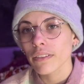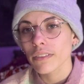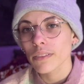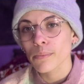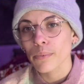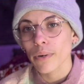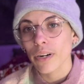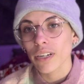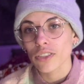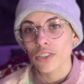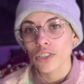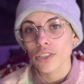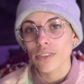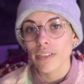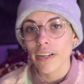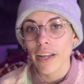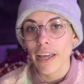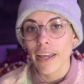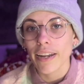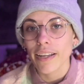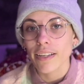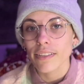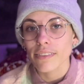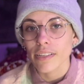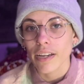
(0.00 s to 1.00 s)
depression and
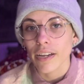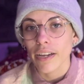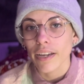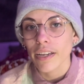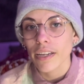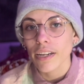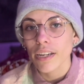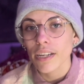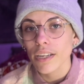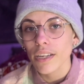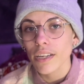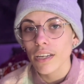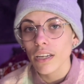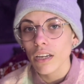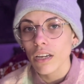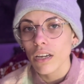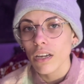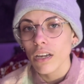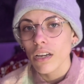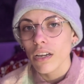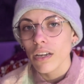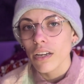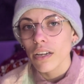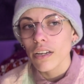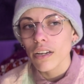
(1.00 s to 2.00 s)
anxiety
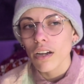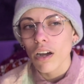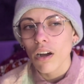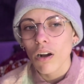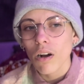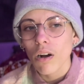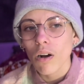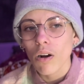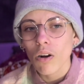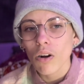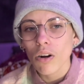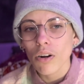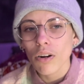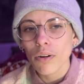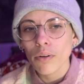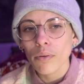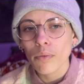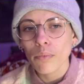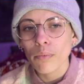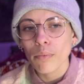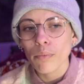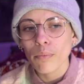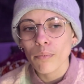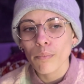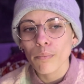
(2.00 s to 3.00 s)
are
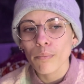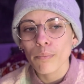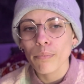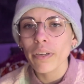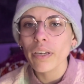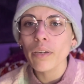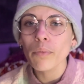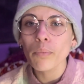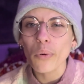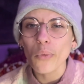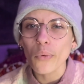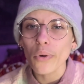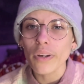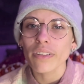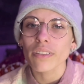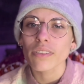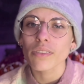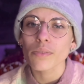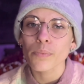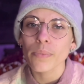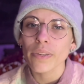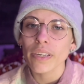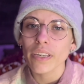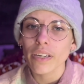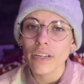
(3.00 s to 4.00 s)
big points
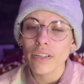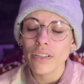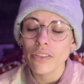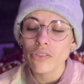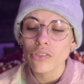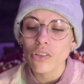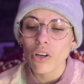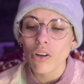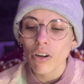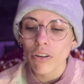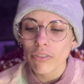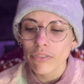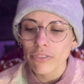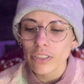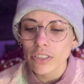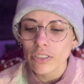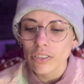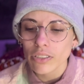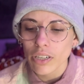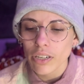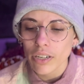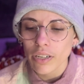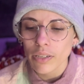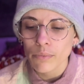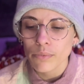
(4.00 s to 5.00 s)
because
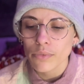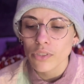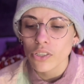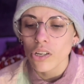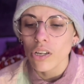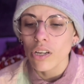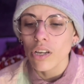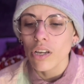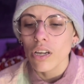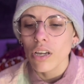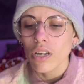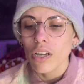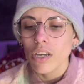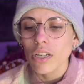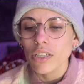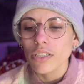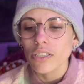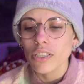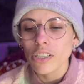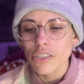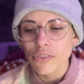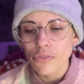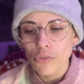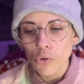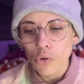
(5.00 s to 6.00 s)
oftentimes
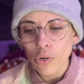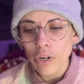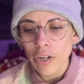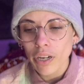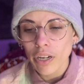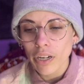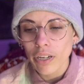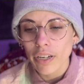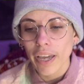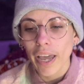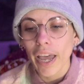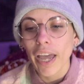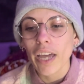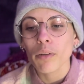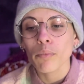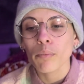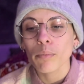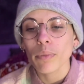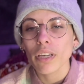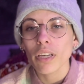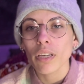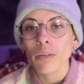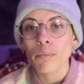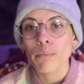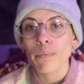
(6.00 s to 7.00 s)
Dysphoria can
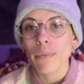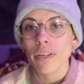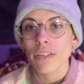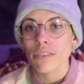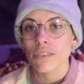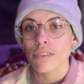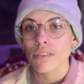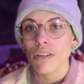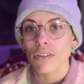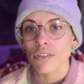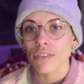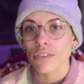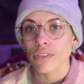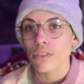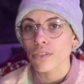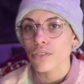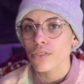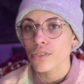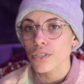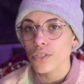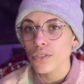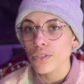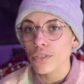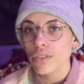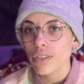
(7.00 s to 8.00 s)
be
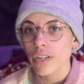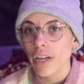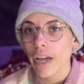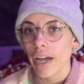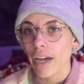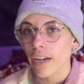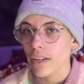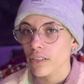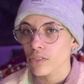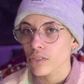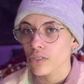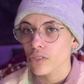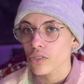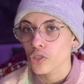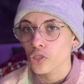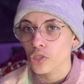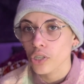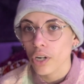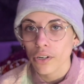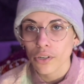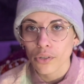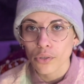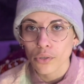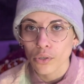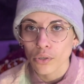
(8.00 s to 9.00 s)
misunderstood as
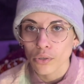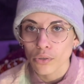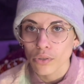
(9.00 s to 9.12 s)
general